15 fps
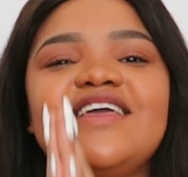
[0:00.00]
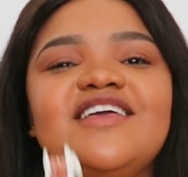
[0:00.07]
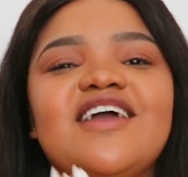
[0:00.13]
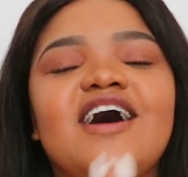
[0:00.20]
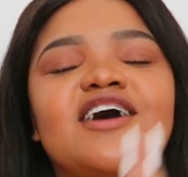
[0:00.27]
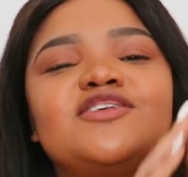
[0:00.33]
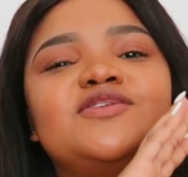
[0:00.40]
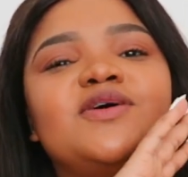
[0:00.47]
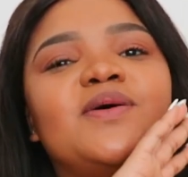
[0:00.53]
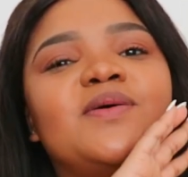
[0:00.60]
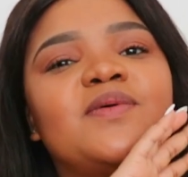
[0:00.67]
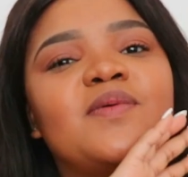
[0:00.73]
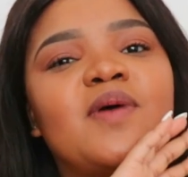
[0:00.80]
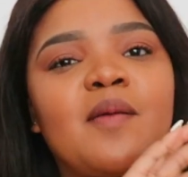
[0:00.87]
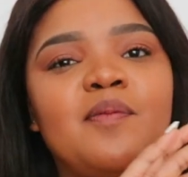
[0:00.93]
Yeah,
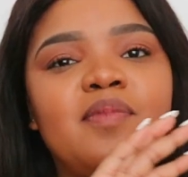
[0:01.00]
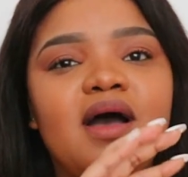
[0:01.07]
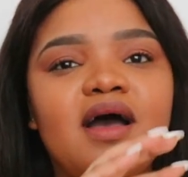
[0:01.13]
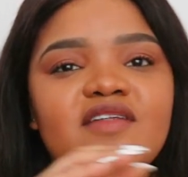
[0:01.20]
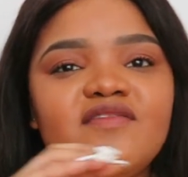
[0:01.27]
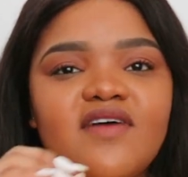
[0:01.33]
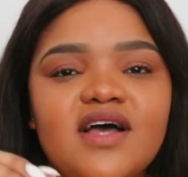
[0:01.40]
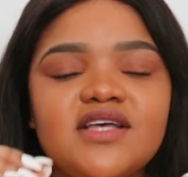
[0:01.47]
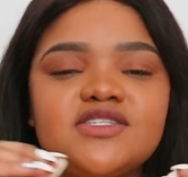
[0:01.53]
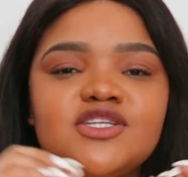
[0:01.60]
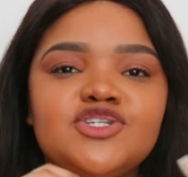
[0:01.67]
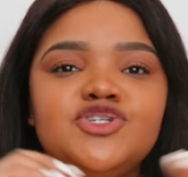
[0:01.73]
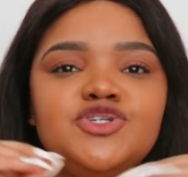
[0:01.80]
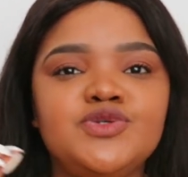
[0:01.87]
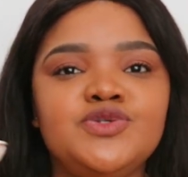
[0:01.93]
so I advise
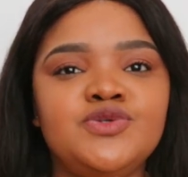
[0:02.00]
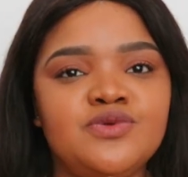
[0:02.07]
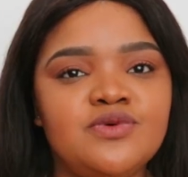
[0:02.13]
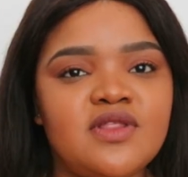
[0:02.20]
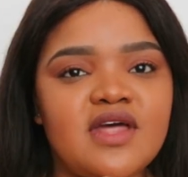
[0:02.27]
that you do